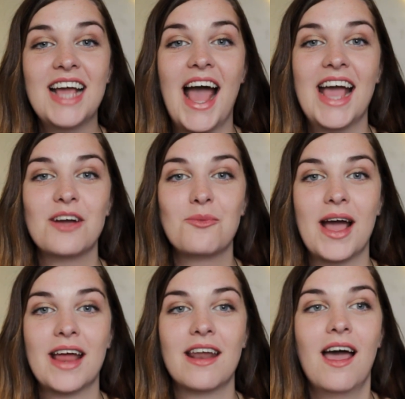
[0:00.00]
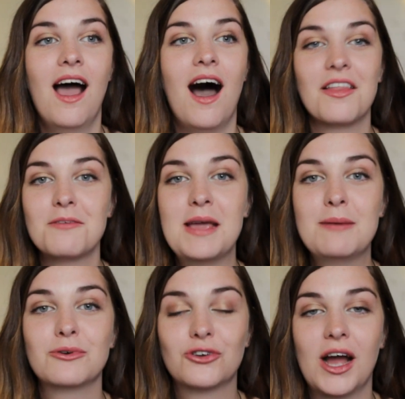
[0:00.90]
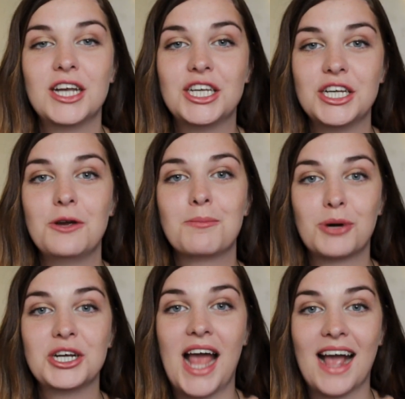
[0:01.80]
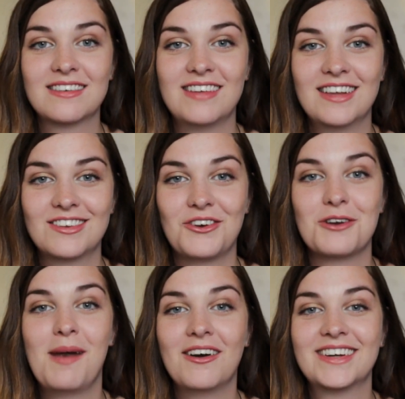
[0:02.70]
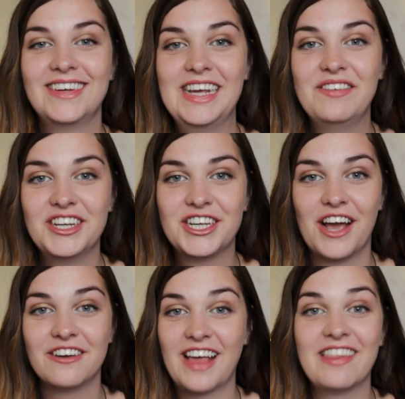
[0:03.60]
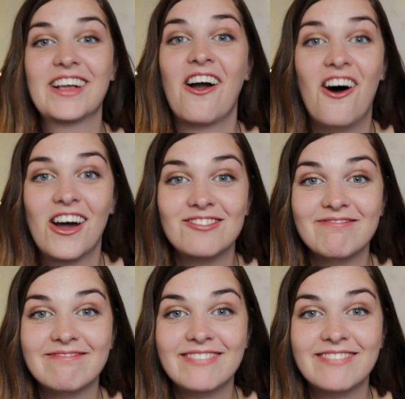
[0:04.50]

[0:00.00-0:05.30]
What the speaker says: hate when other people try to do British accents on American TV shows and they can't.